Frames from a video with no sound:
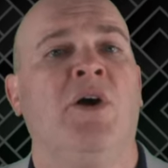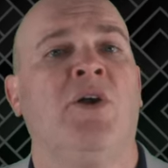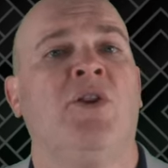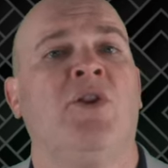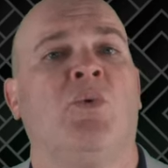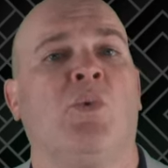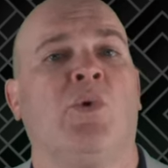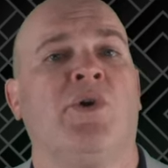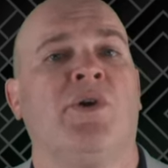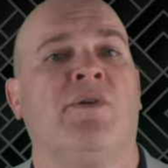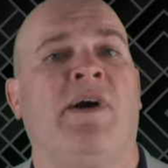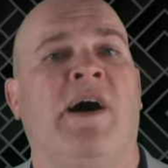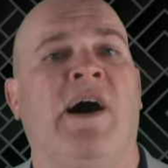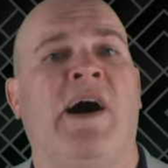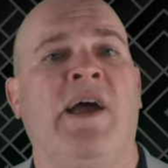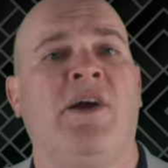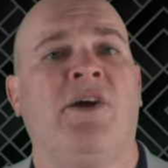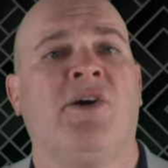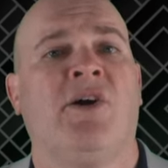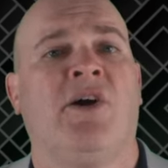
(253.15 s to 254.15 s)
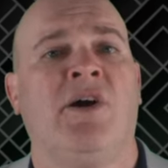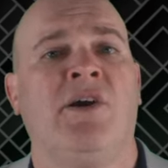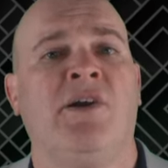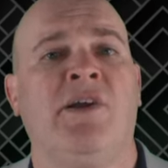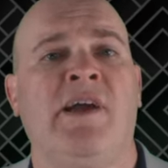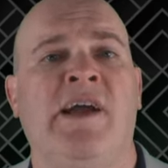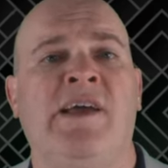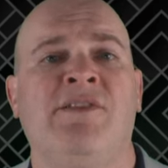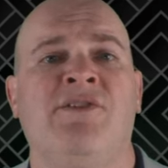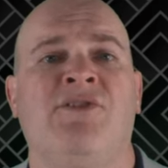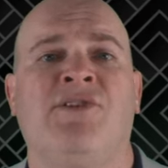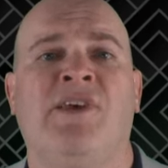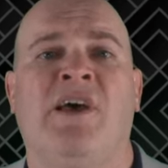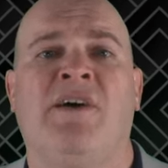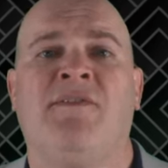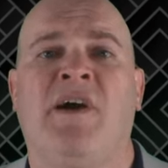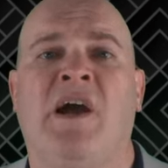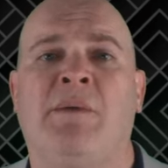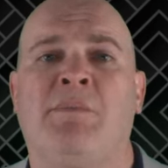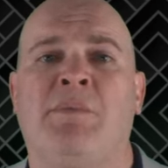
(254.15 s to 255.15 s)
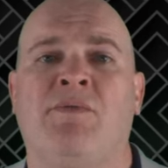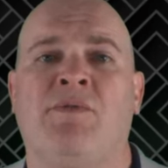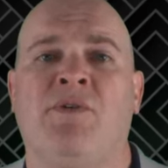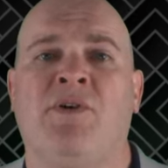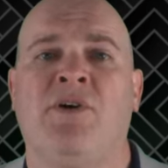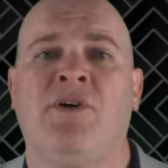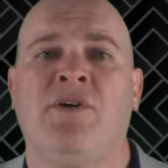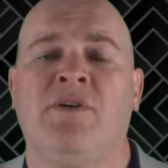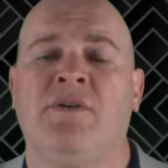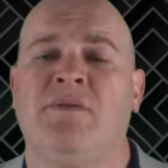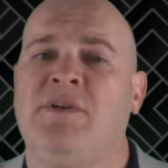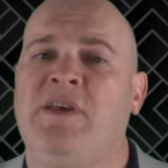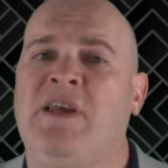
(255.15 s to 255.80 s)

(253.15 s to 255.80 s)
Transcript: The World of Hyatt card and the Sapphire Preferred